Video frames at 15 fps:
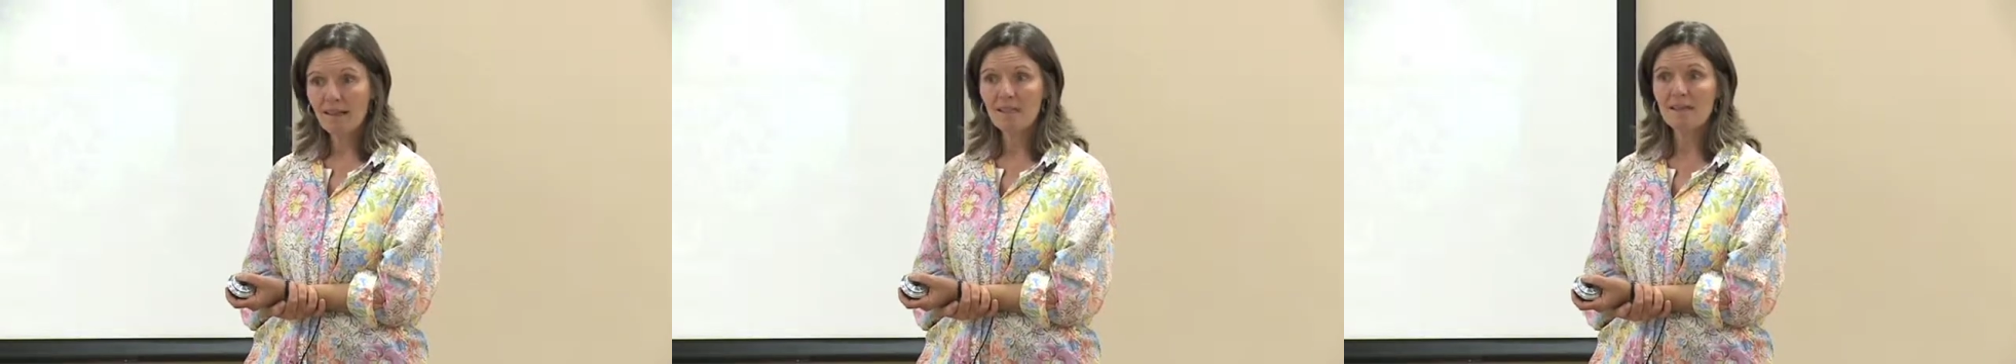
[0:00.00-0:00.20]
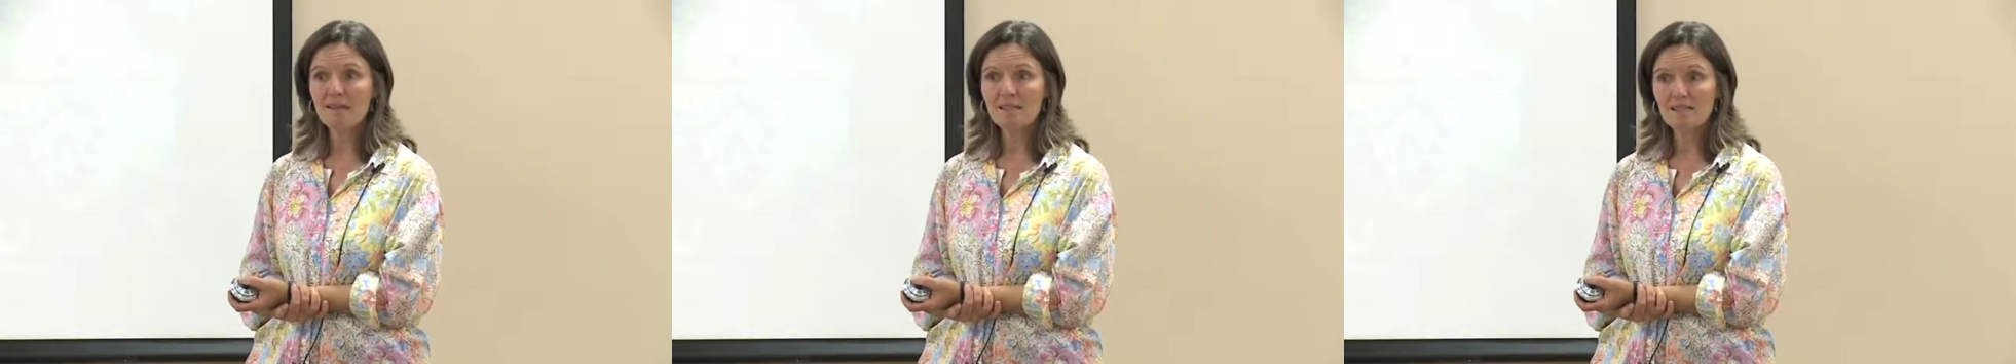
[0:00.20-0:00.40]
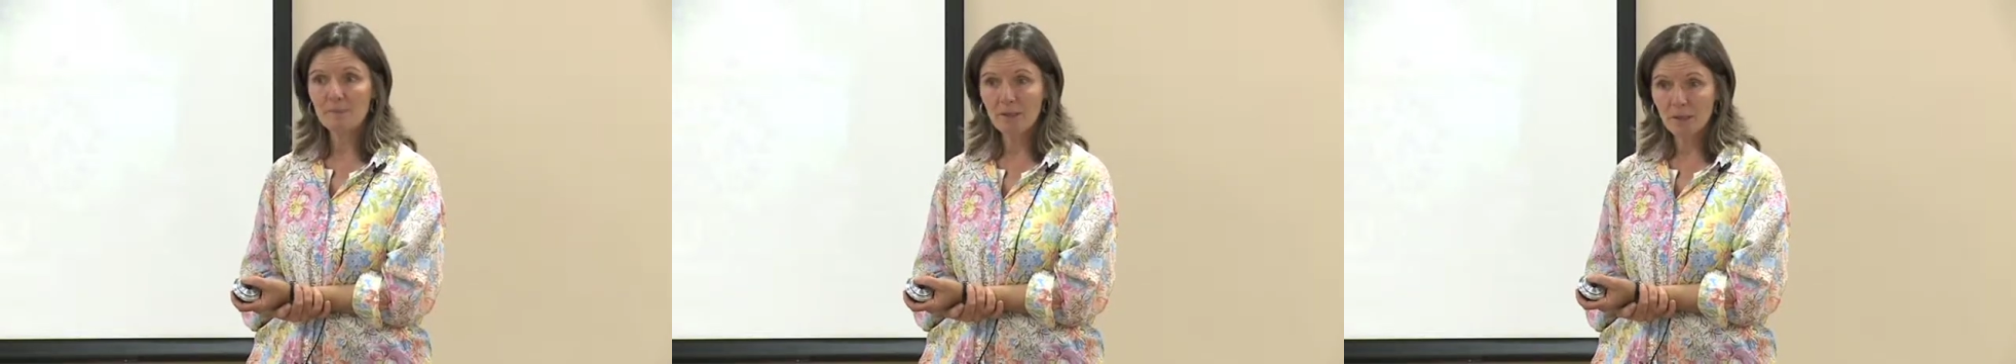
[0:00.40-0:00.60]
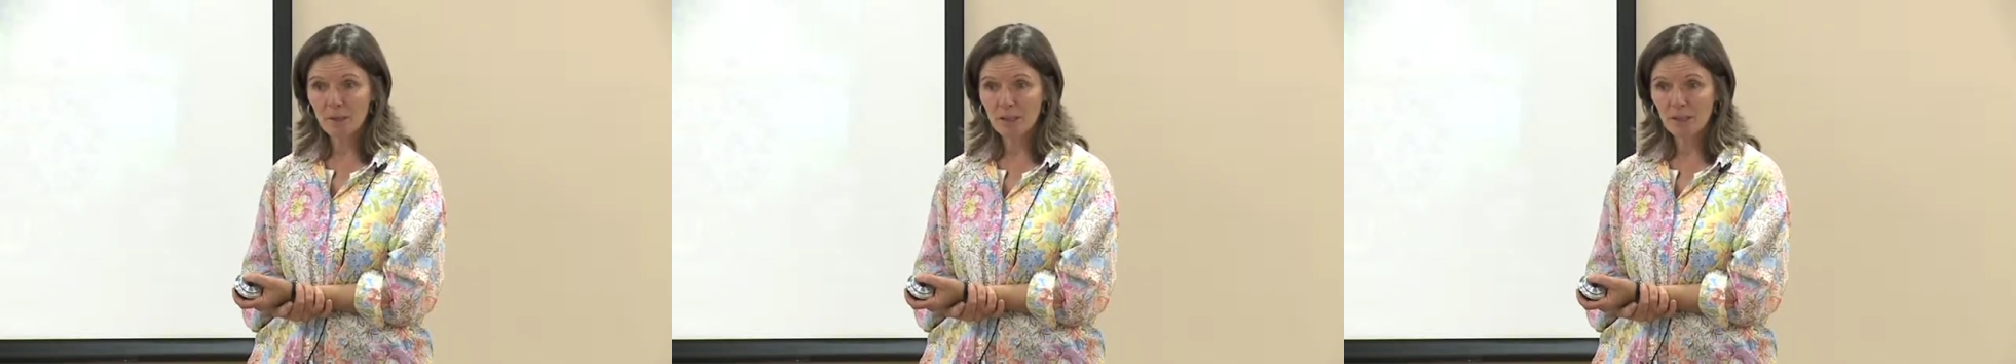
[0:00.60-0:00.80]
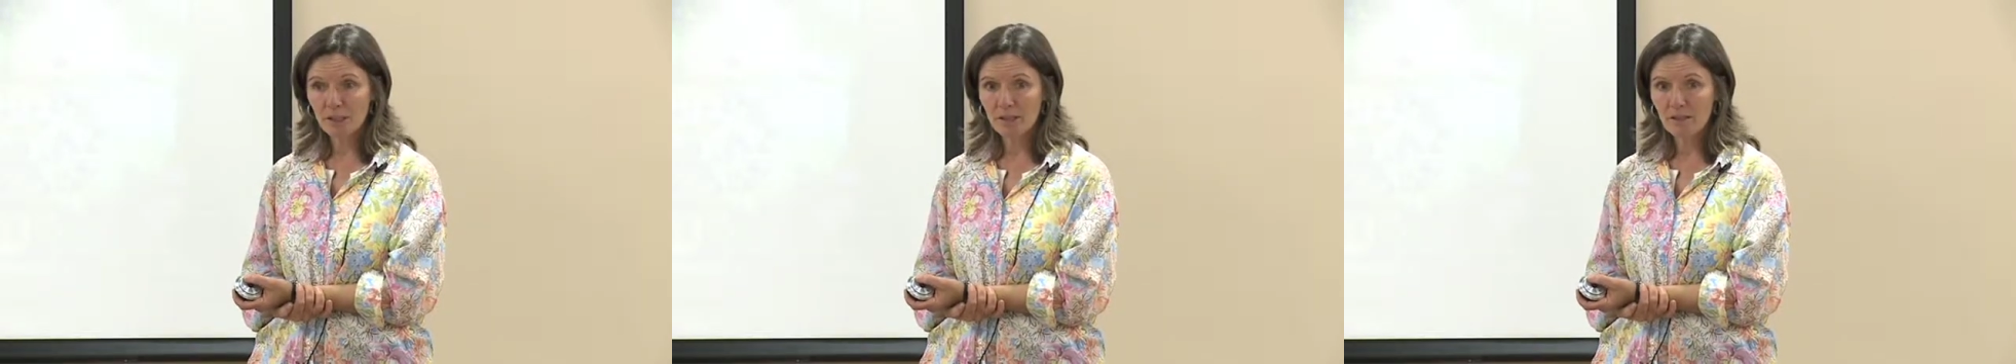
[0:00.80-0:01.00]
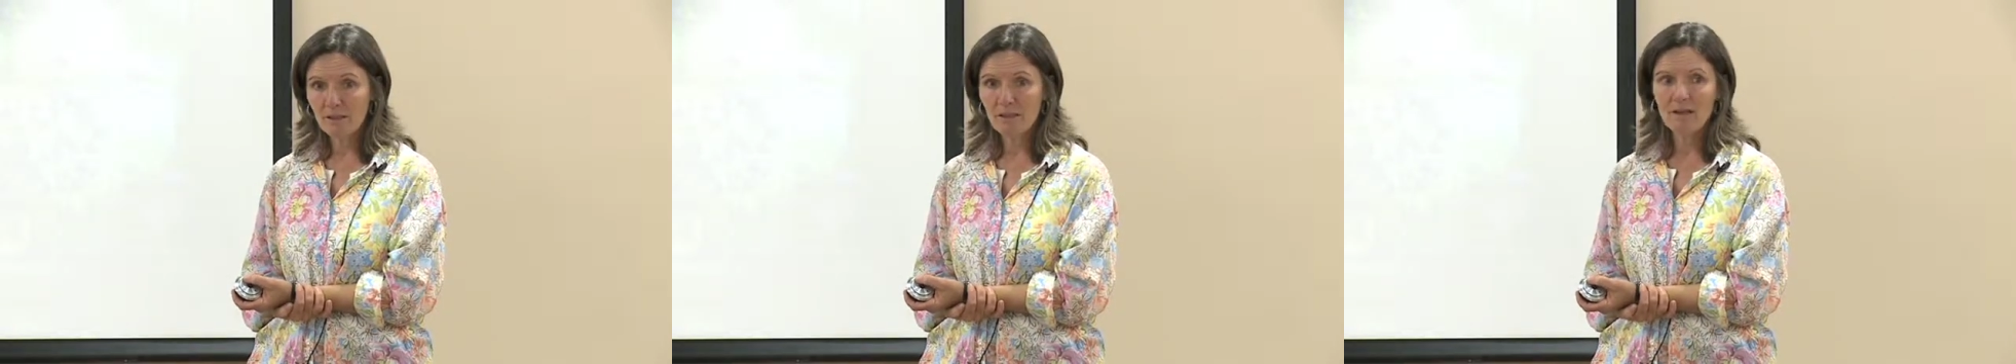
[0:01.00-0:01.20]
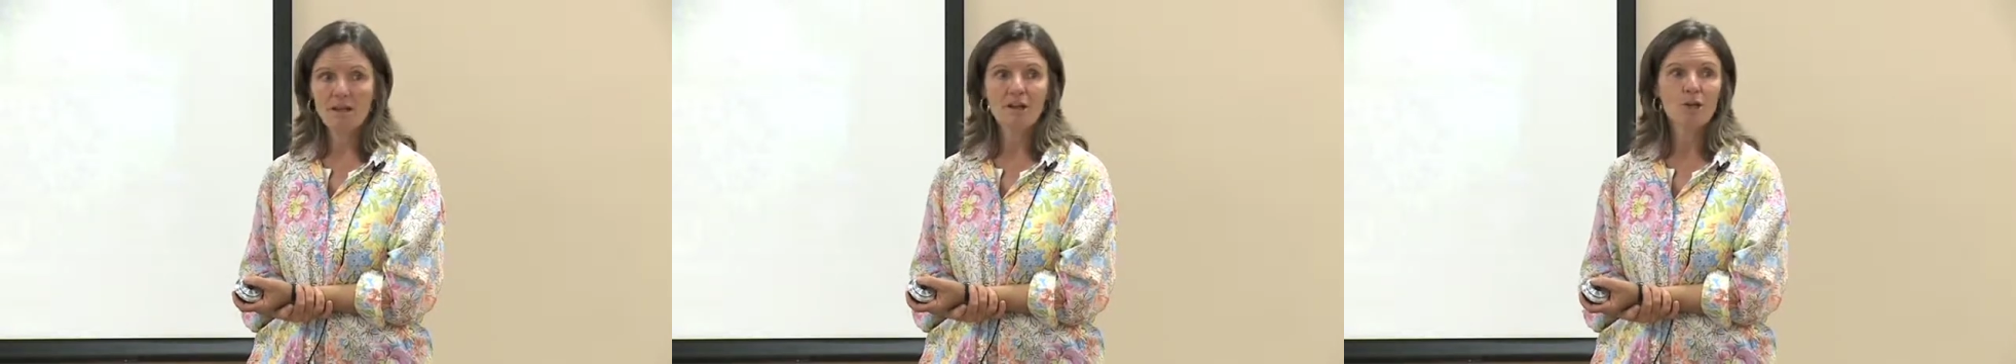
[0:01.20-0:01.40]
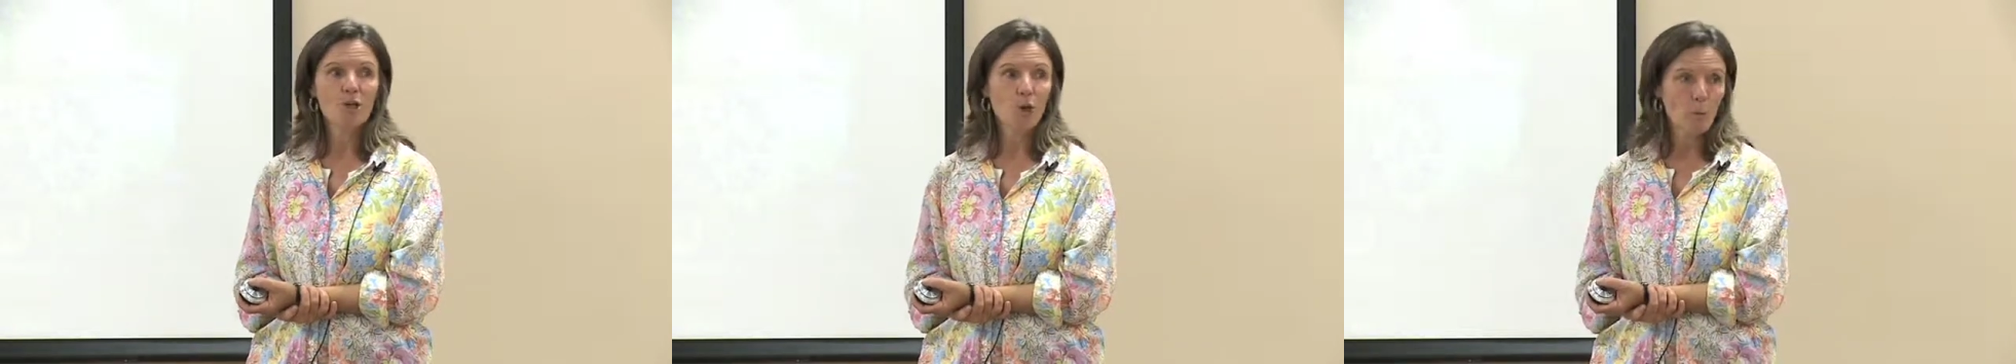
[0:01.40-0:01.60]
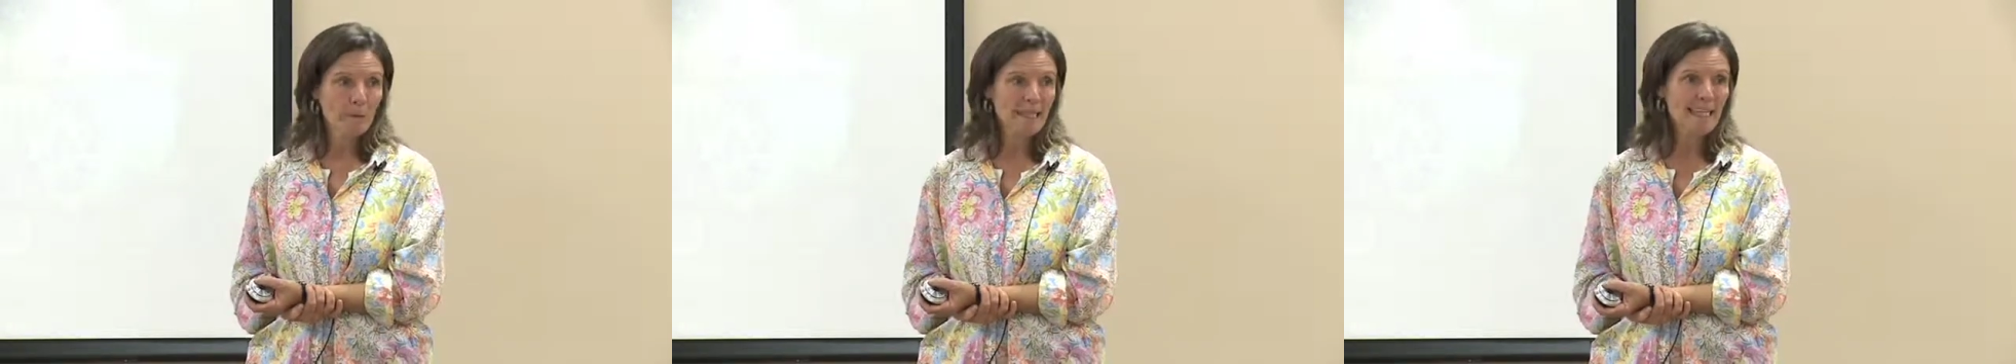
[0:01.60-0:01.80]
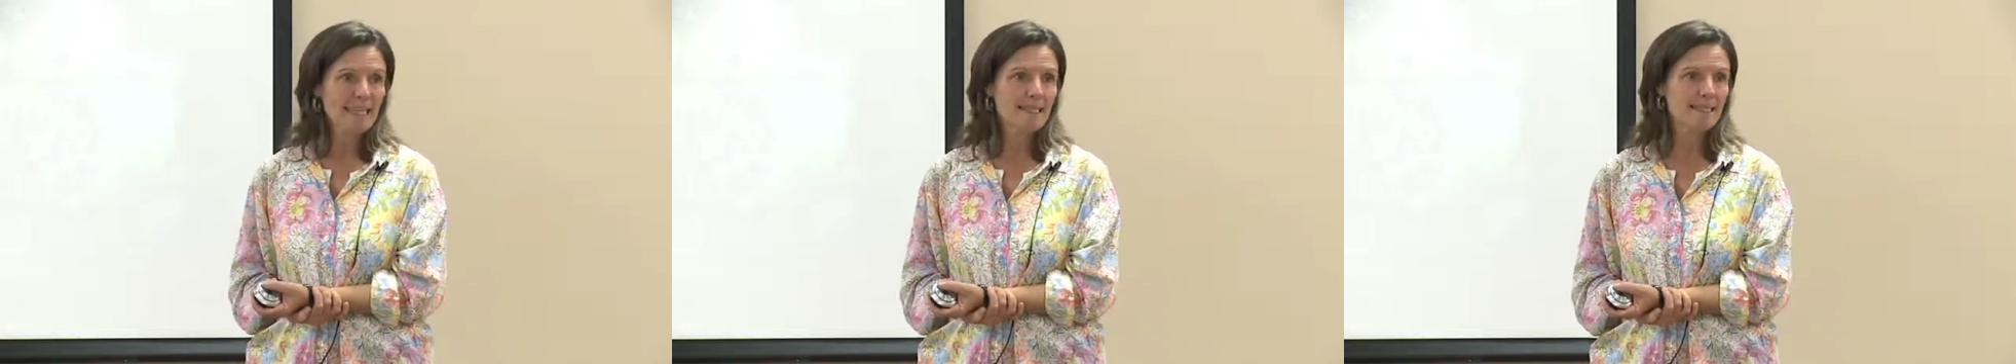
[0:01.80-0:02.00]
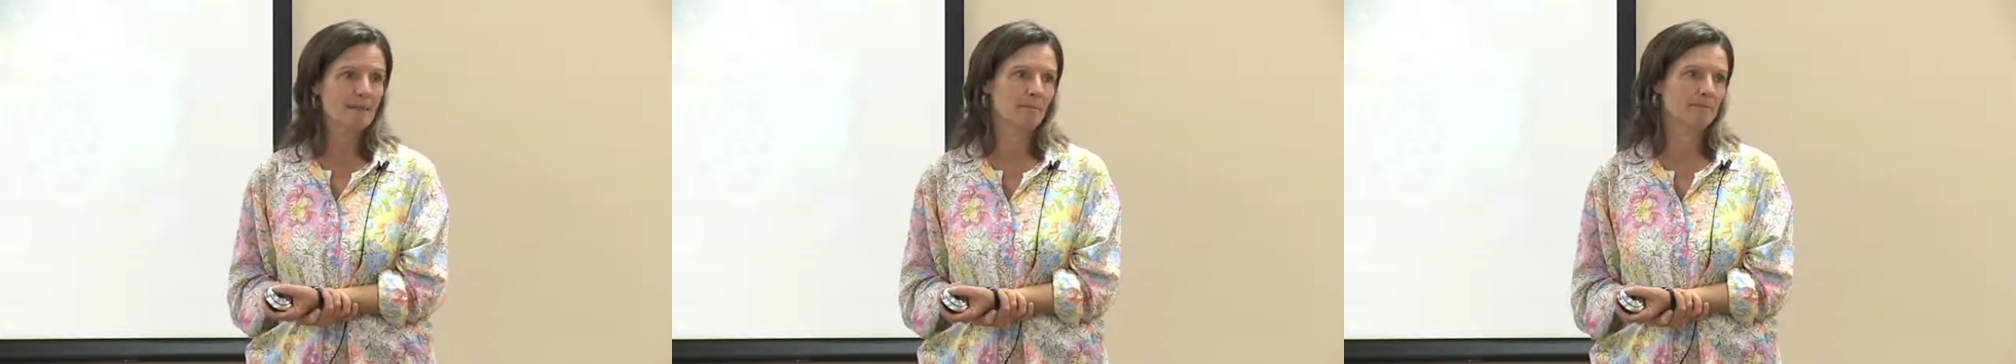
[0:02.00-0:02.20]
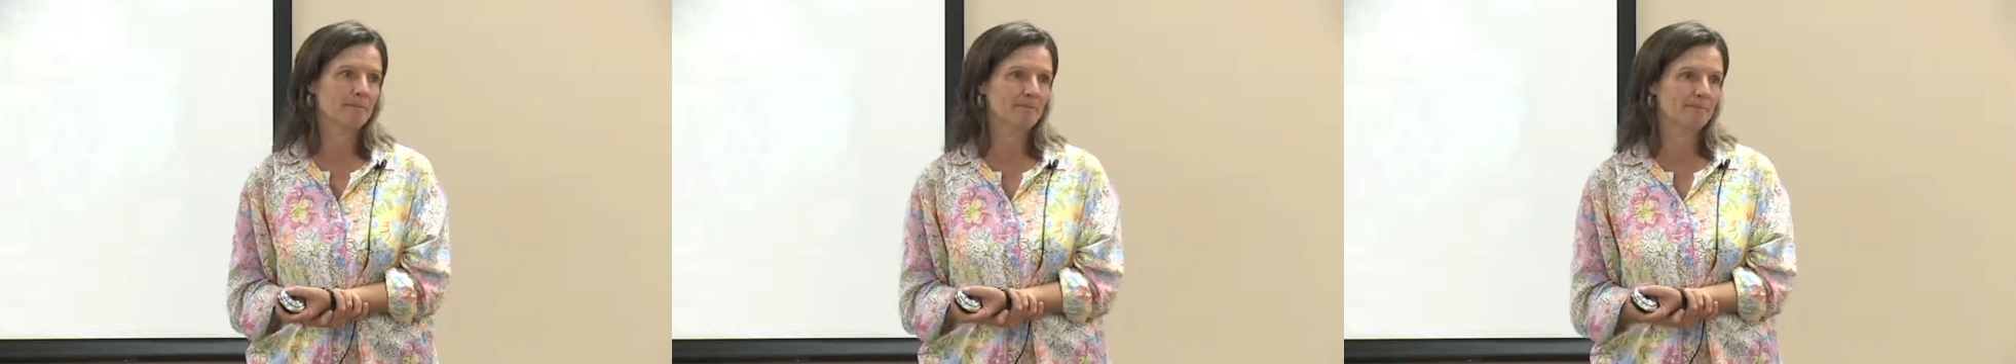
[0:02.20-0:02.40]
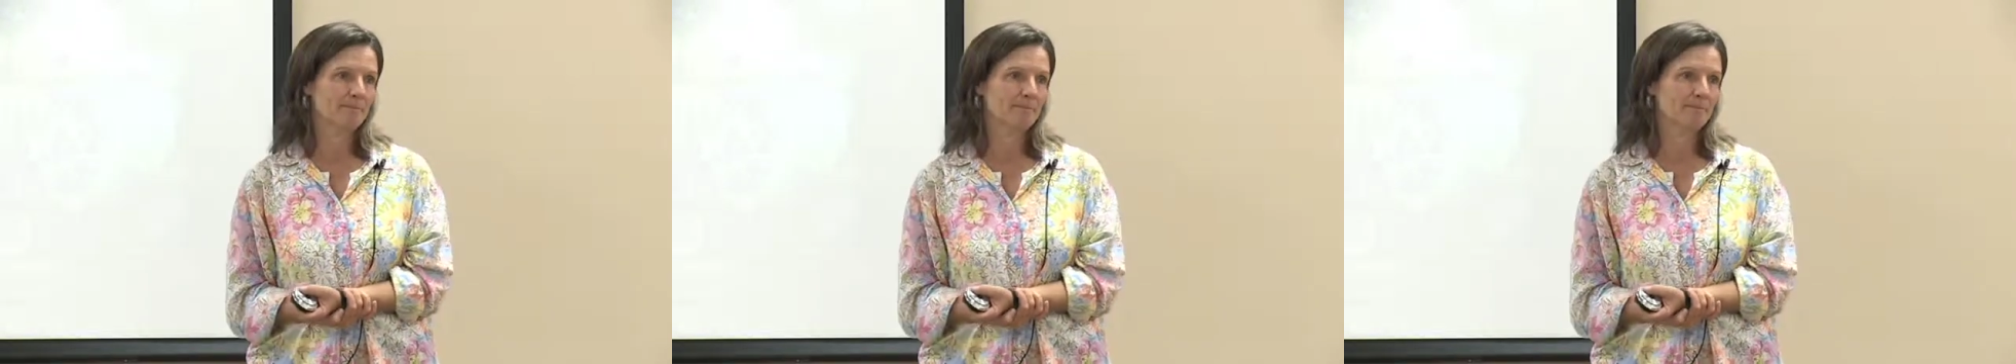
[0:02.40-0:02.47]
They smell good. Nobody eats them.